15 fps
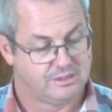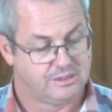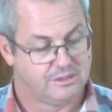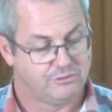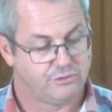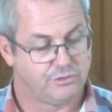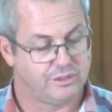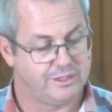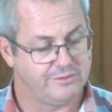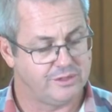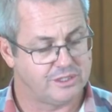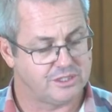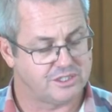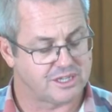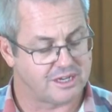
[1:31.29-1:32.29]
For even
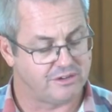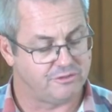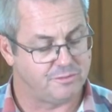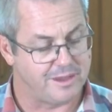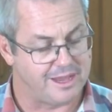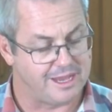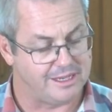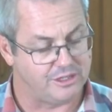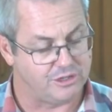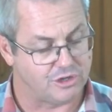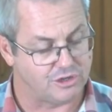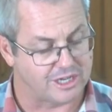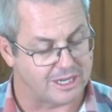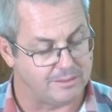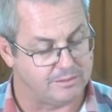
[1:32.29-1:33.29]
the Son of Man did
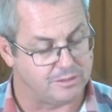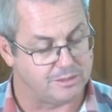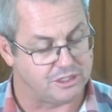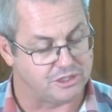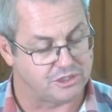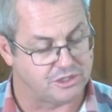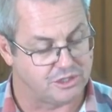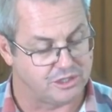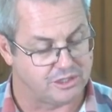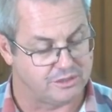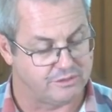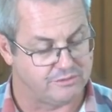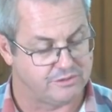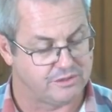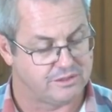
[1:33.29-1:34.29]
not come to be
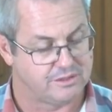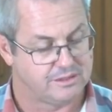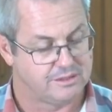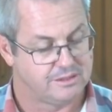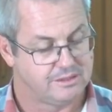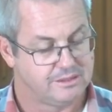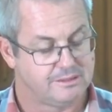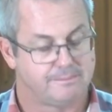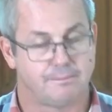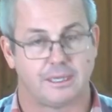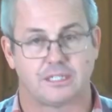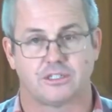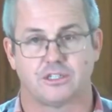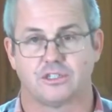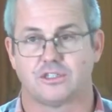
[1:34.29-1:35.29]
served
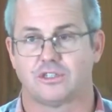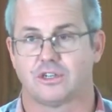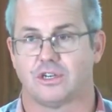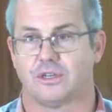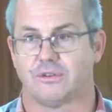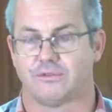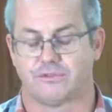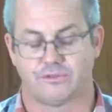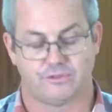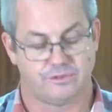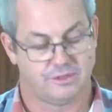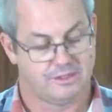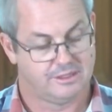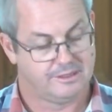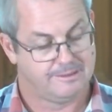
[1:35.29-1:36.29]
but to serve
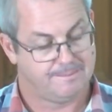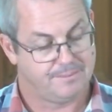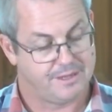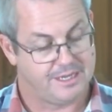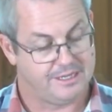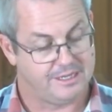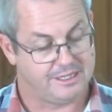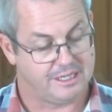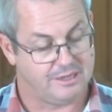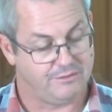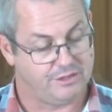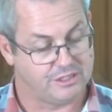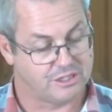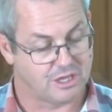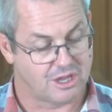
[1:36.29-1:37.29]
and to give
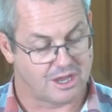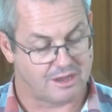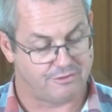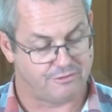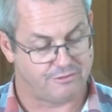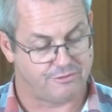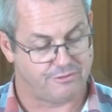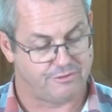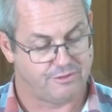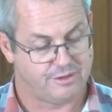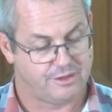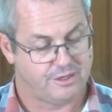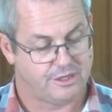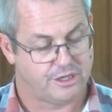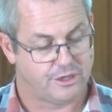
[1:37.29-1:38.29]
his life
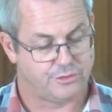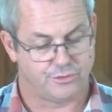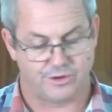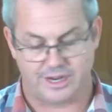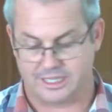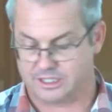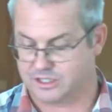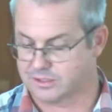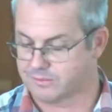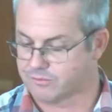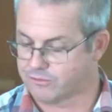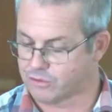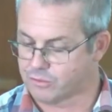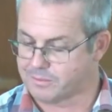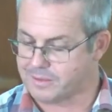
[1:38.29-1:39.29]
a ransom
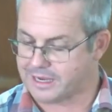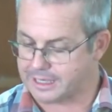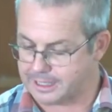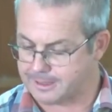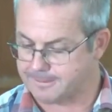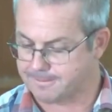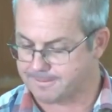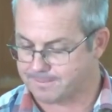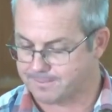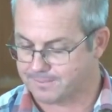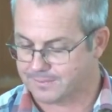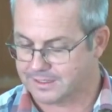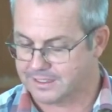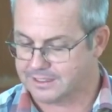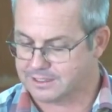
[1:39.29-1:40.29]
for many.
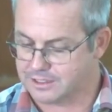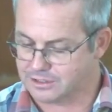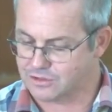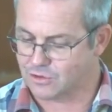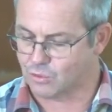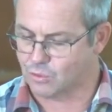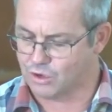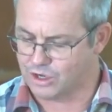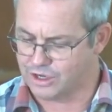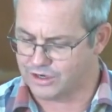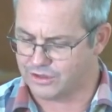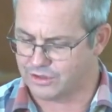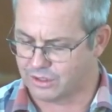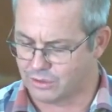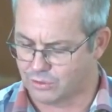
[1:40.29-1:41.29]
This is the
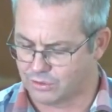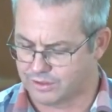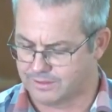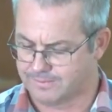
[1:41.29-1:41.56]
word of the Lord.